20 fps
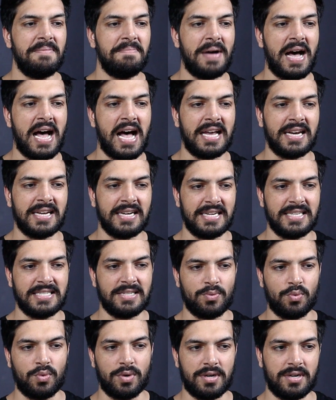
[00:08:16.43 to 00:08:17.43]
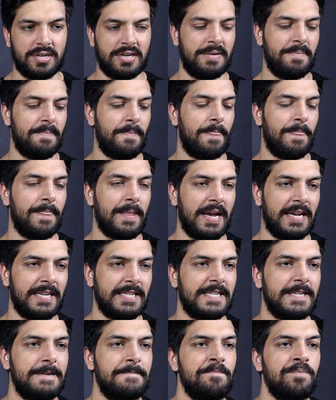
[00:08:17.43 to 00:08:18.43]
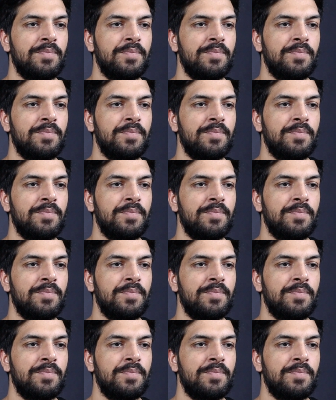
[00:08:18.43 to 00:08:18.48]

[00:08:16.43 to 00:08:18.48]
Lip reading: Pana is a word. Nice.